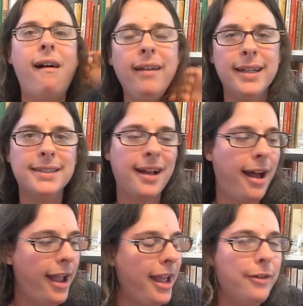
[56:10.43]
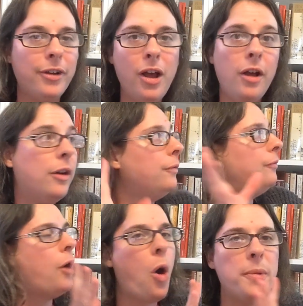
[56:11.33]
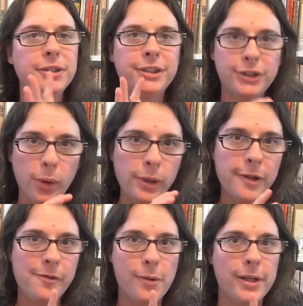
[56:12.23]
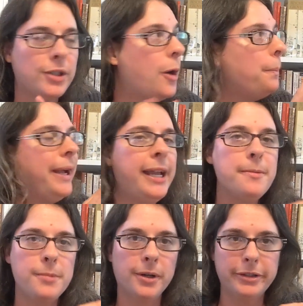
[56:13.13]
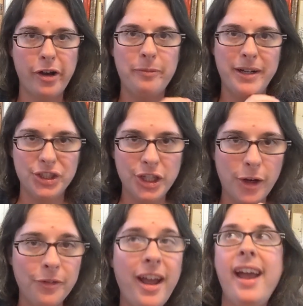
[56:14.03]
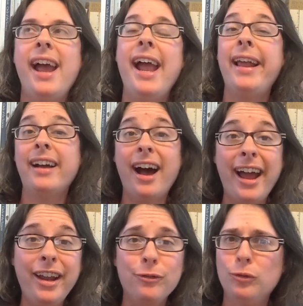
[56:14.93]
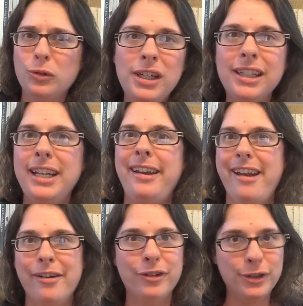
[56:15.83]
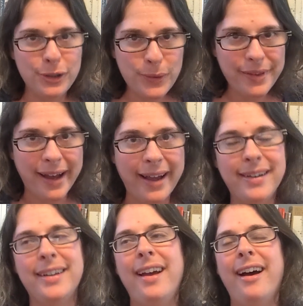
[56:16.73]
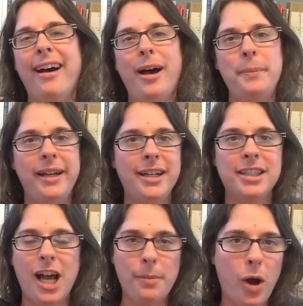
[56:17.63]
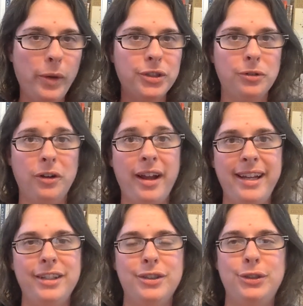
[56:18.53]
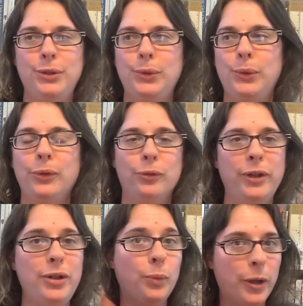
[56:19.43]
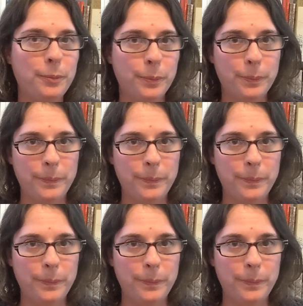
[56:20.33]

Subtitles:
August, I have almost solely focused on picking books off my shelf. And I really never do that because I'm always trying to read 1